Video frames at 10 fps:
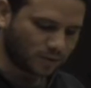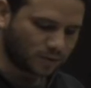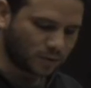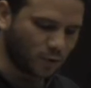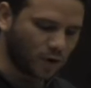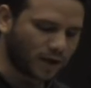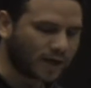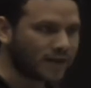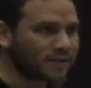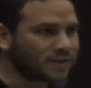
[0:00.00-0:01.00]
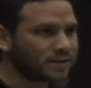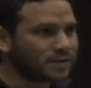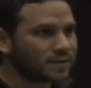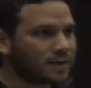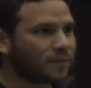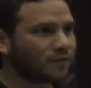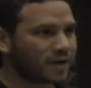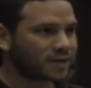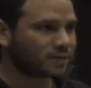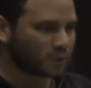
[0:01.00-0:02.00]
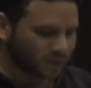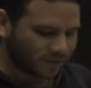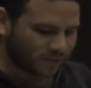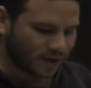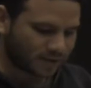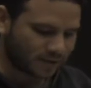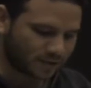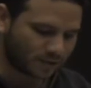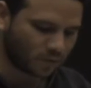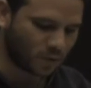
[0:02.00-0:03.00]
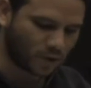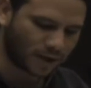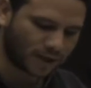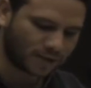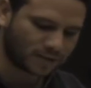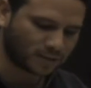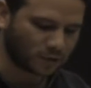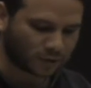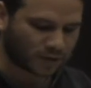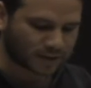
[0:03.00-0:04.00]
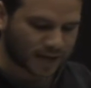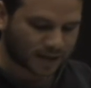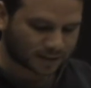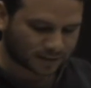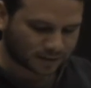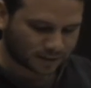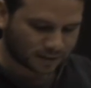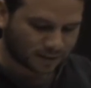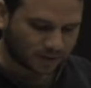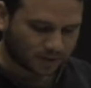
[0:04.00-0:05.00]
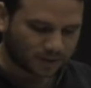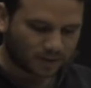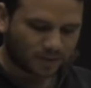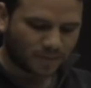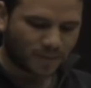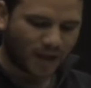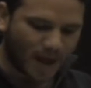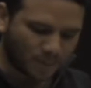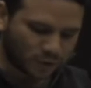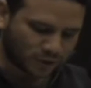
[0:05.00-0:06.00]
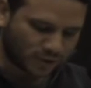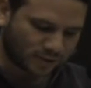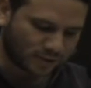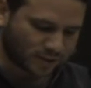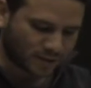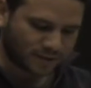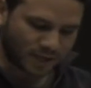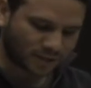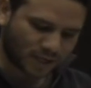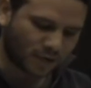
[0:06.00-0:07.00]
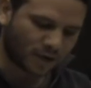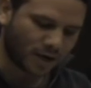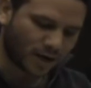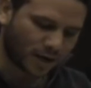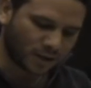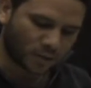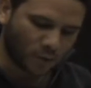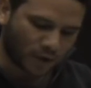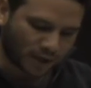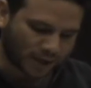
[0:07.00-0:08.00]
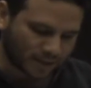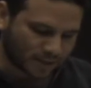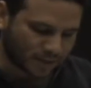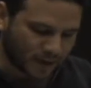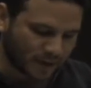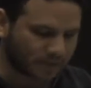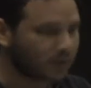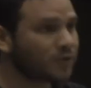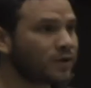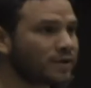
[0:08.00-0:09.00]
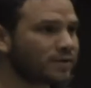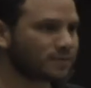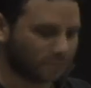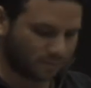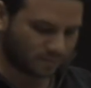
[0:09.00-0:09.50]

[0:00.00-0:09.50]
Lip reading: The war against improvised explosive devices, the war against mortar attacks, ambushes, etc., and the war against the men in their units.